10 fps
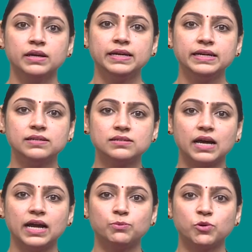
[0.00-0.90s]
Here
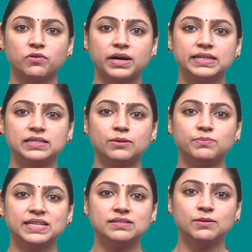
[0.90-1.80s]
I'll provide a
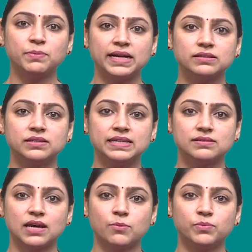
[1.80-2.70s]
basic Python
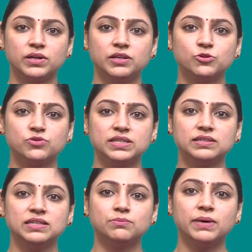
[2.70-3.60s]
example using
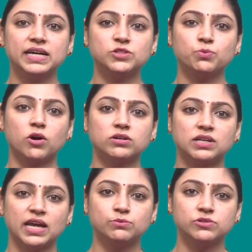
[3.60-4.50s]
the Matplot
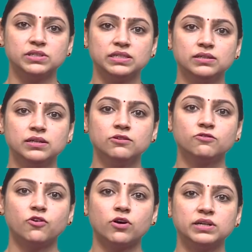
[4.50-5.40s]
library
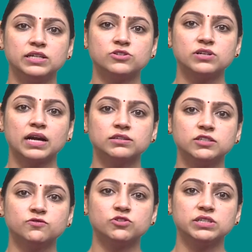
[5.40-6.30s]
for
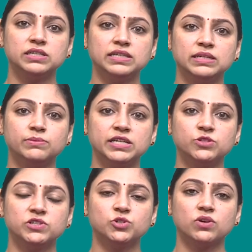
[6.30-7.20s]
interactive 3D
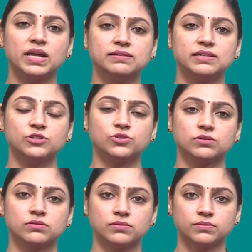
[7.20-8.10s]
image visualization.